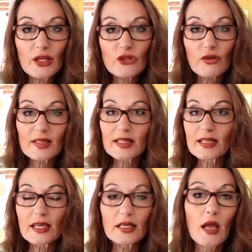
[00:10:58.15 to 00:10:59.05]
be interested
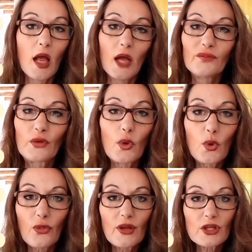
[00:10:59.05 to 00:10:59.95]
in for
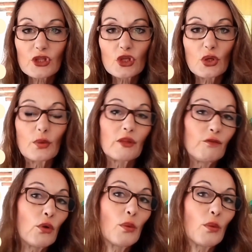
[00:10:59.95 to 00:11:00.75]
all things to do with